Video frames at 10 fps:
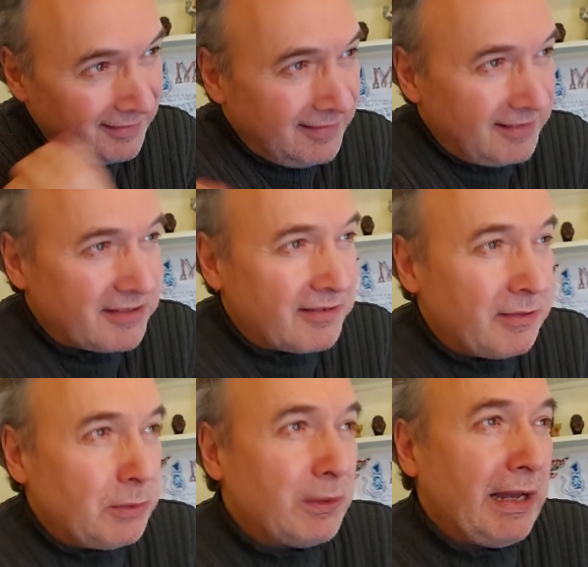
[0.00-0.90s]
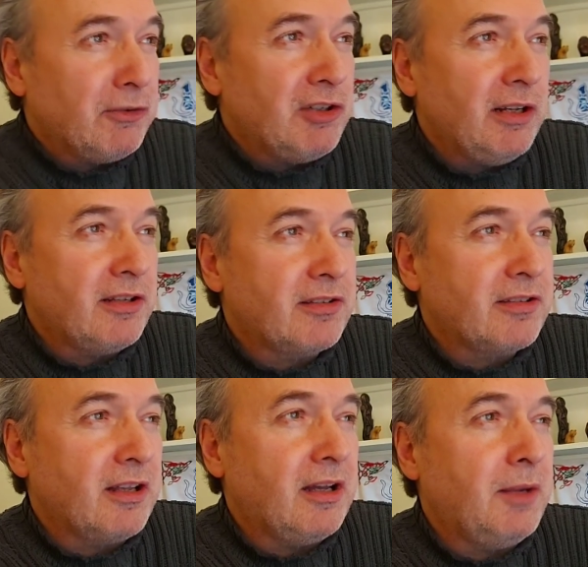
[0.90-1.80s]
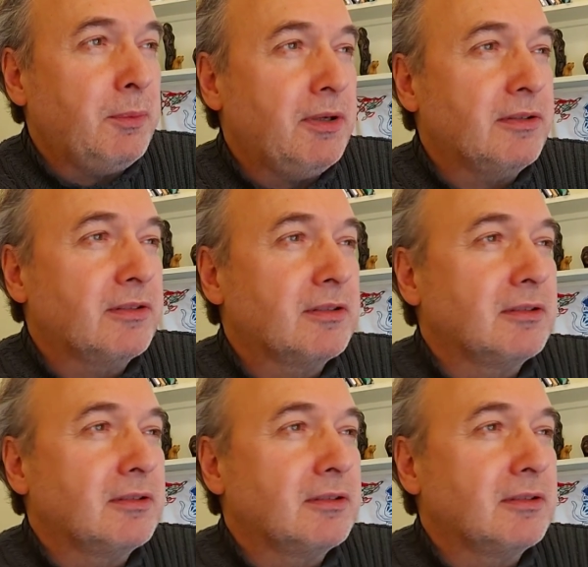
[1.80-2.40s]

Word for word: This is something called How Jealous I Was.